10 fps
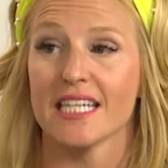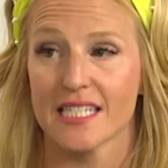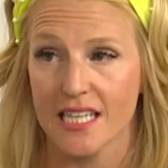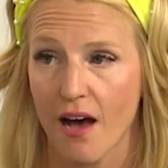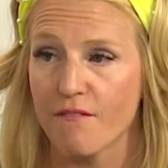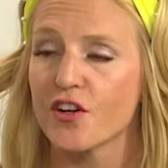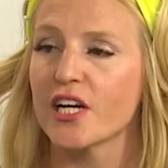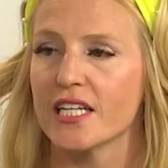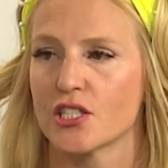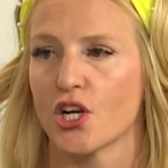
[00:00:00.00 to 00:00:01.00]

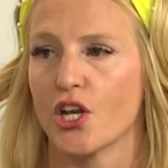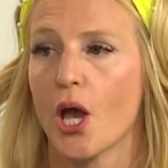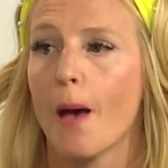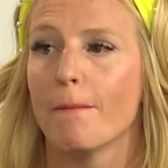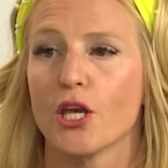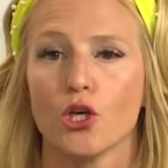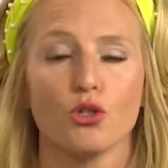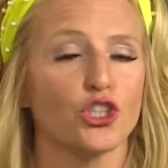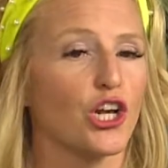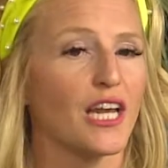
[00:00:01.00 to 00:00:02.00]
Discomfort is good, but you
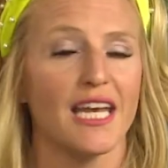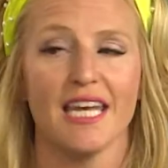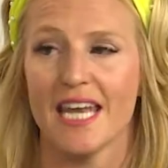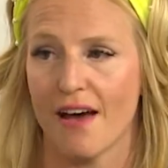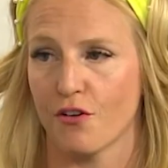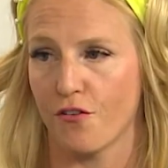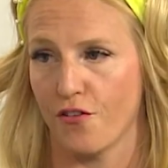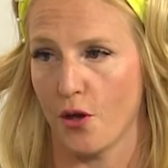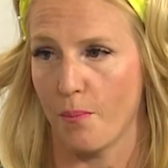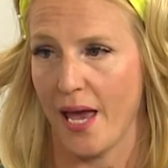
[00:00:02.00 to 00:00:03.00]
should never
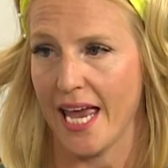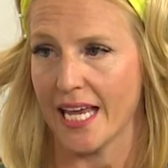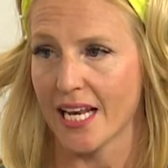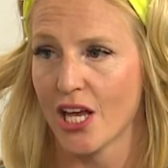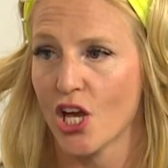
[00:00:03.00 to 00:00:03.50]
feel pain. Okay.